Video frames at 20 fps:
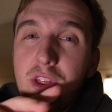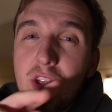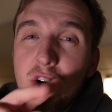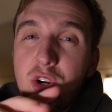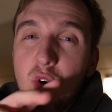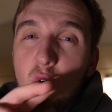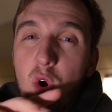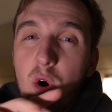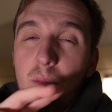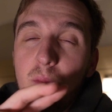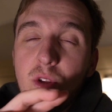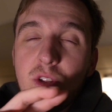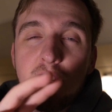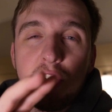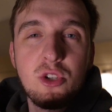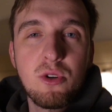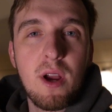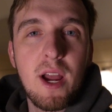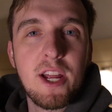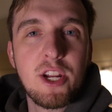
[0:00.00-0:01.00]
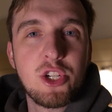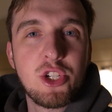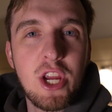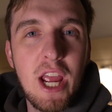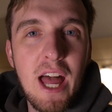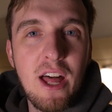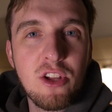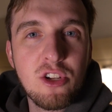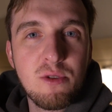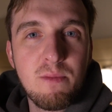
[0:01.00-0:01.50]
than normal to try and
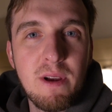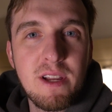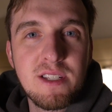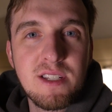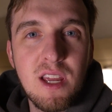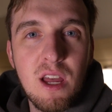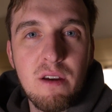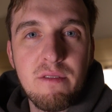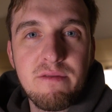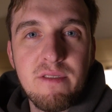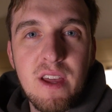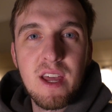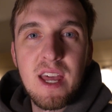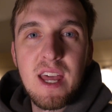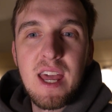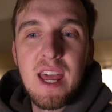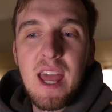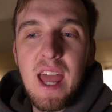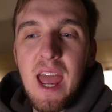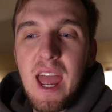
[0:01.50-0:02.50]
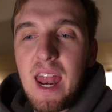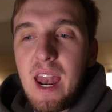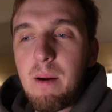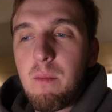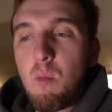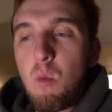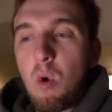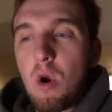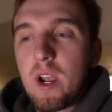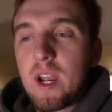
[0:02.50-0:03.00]
challenge myself. And
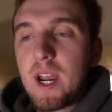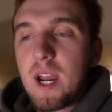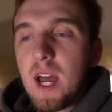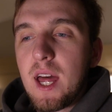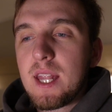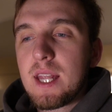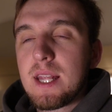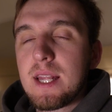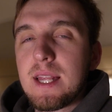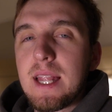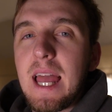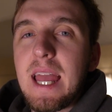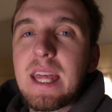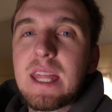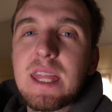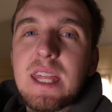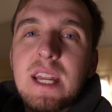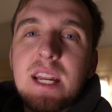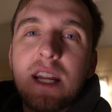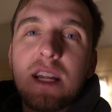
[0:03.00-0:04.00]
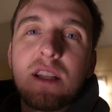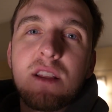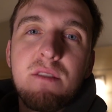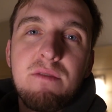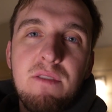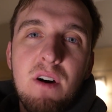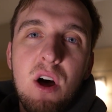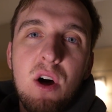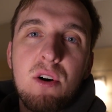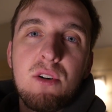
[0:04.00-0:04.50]
I'm working on lengthening the
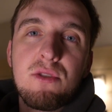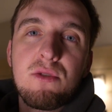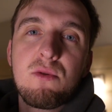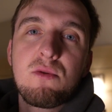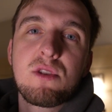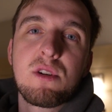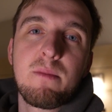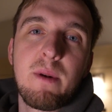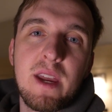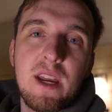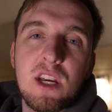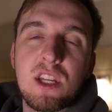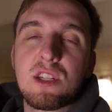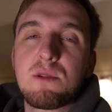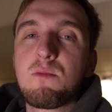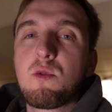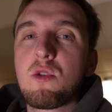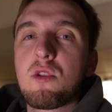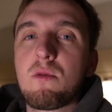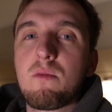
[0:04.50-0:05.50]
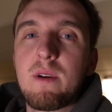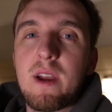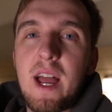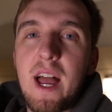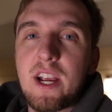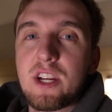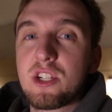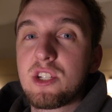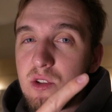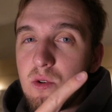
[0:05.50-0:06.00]
follow through to make a smoother
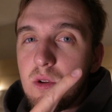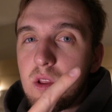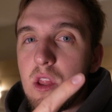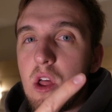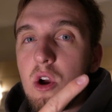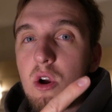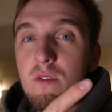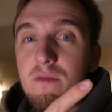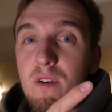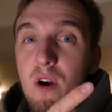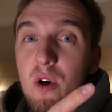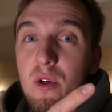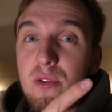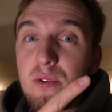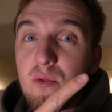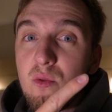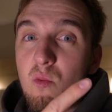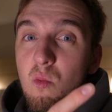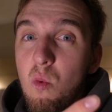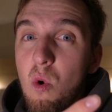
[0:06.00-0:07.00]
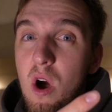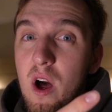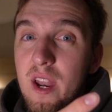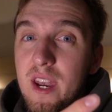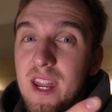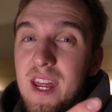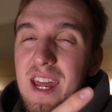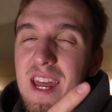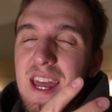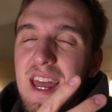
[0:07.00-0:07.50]
reaction. So a longer follow through,
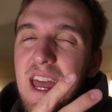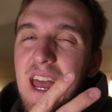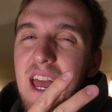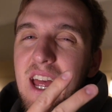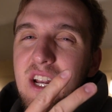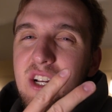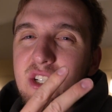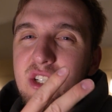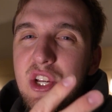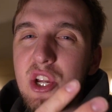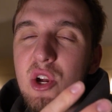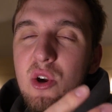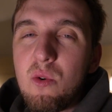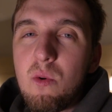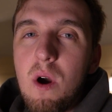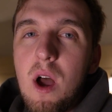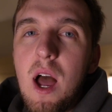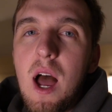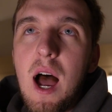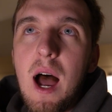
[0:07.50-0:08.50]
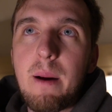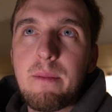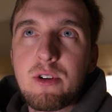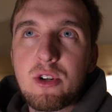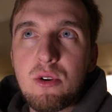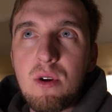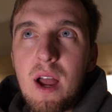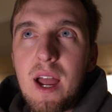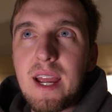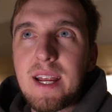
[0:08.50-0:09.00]
1. And 2, I'm
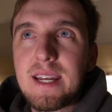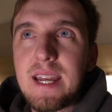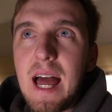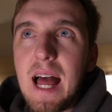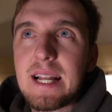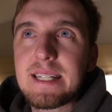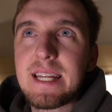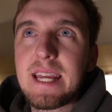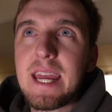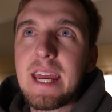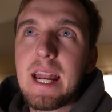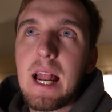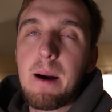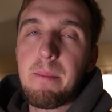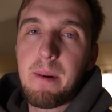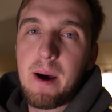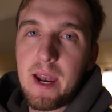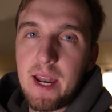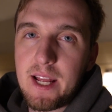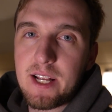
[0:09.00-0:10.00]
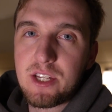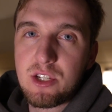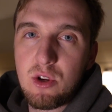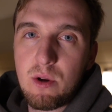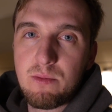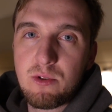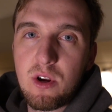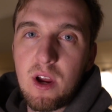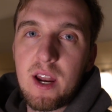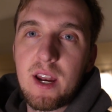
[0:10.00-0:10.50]
trying not to hit up on it. So
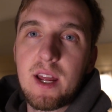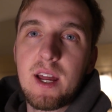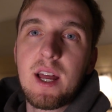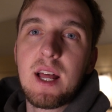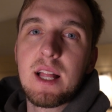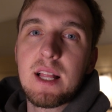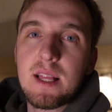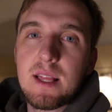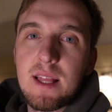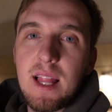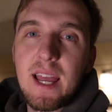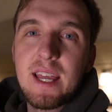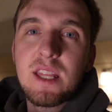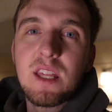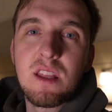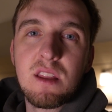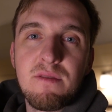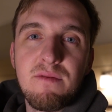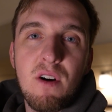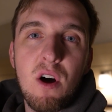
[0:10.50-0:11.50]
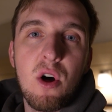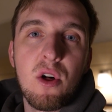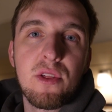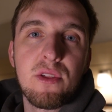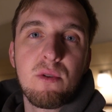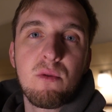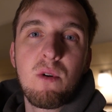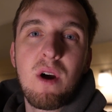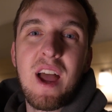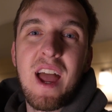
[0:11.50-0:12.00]
I'm trying to lengthen the follow
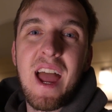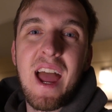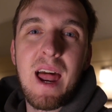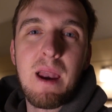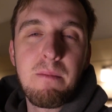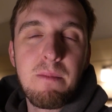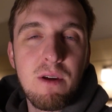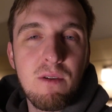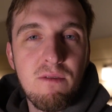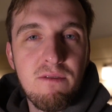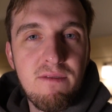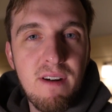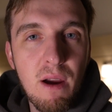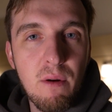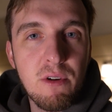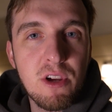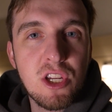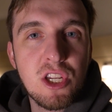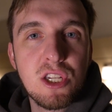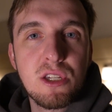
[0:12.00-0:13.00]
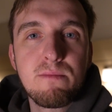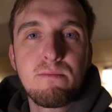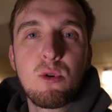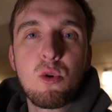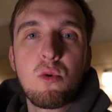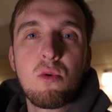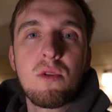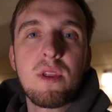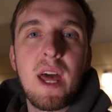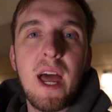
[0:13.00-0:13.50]
through and be very
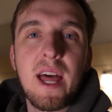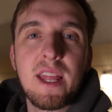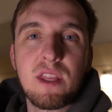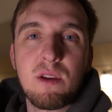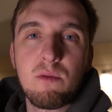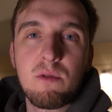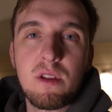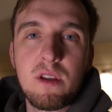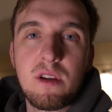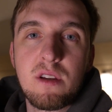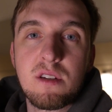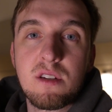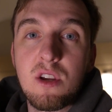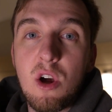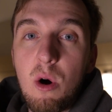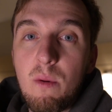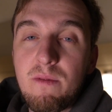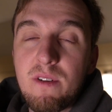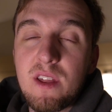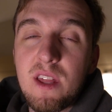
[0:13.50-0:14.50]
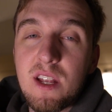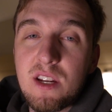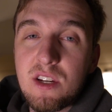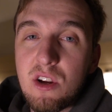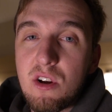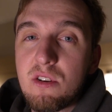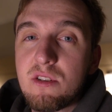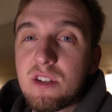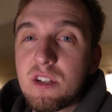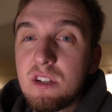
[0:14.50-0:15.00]
smooth at the release. And hopefully that
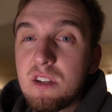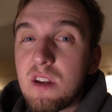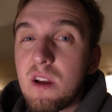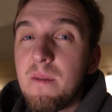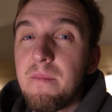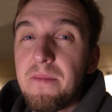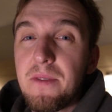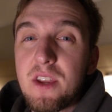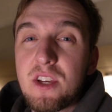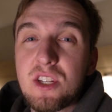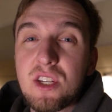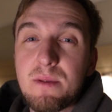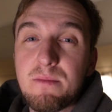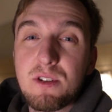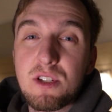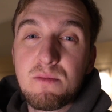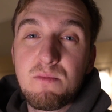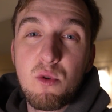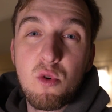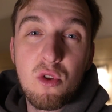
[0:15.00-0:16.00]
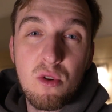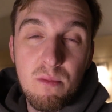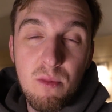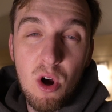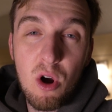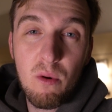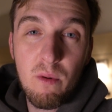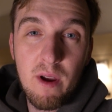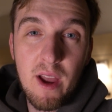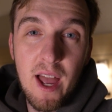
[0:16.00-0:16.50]
turns into some smoother
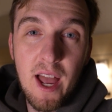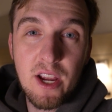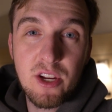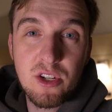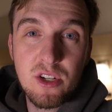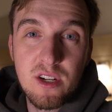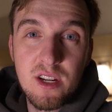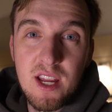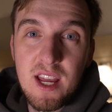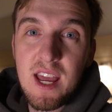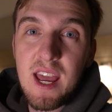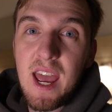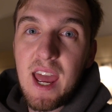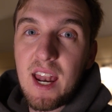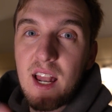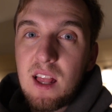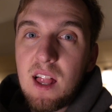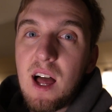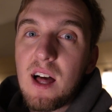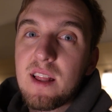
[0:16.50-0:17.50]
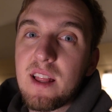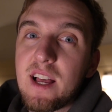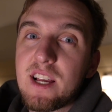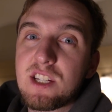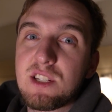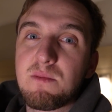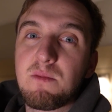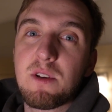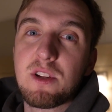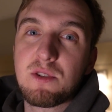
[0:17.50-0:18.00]
ball reaction and a lot less
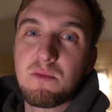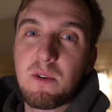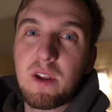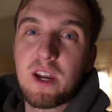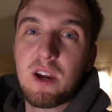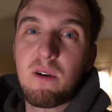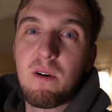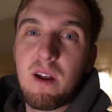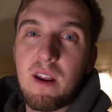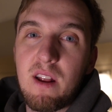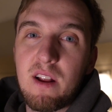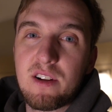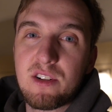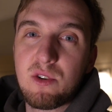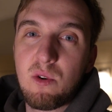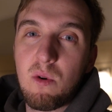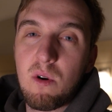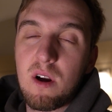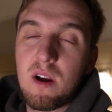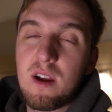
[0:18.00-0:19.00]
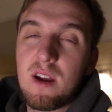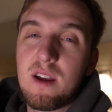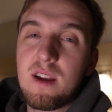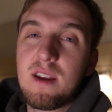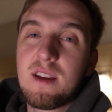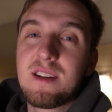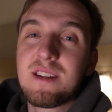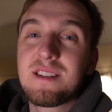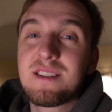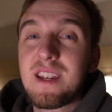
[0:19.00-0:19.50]
splits when I go out on tour.
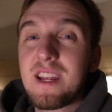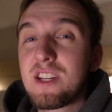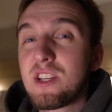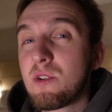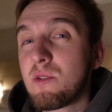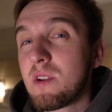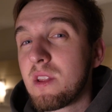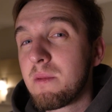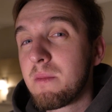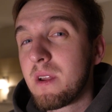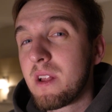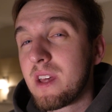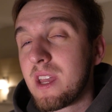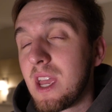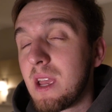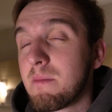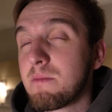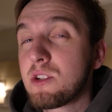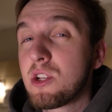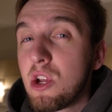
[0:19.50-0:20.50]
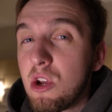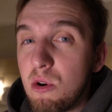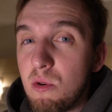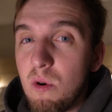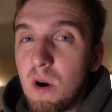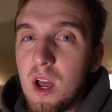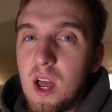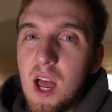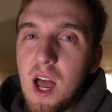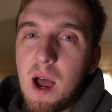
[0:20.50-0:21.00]
Stay tuned in the middle of game 2.
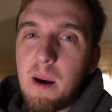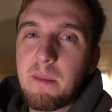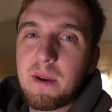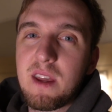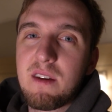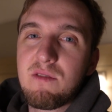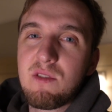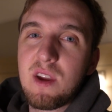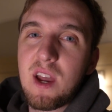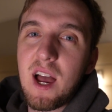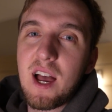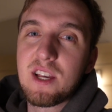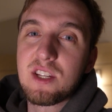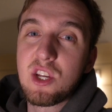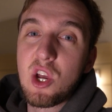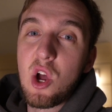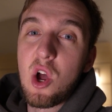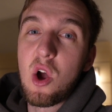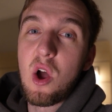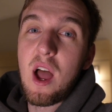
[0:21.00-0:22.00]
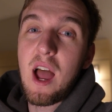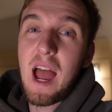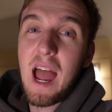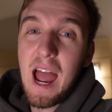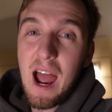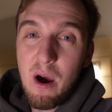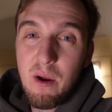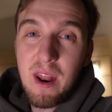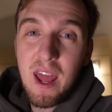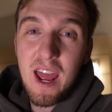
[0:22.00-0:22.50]
I'm going to give you guys
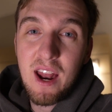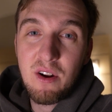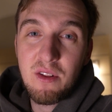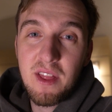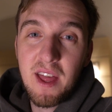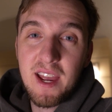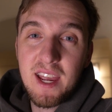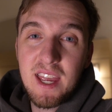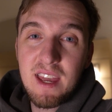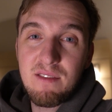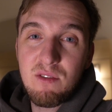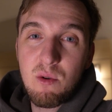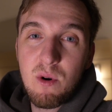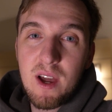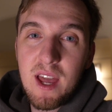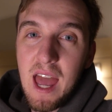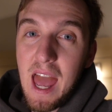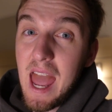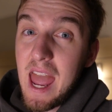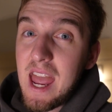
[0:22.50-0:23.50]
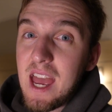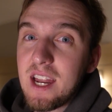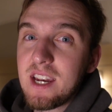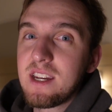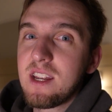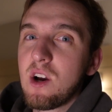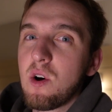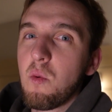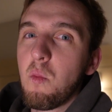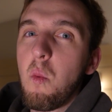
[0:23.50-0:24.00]
how to enter that giveaway
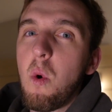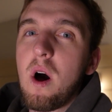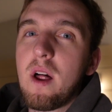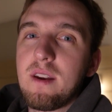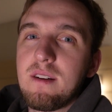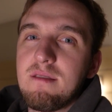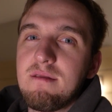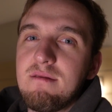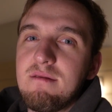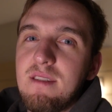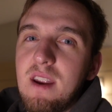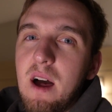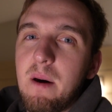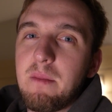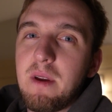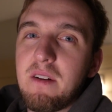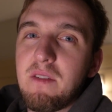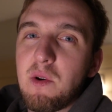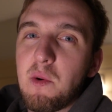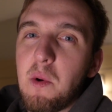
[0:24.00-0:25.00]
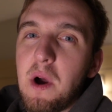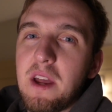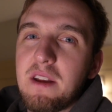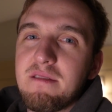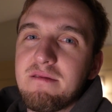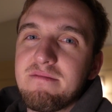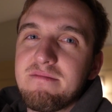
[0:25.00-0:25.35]
and what I'm giving away.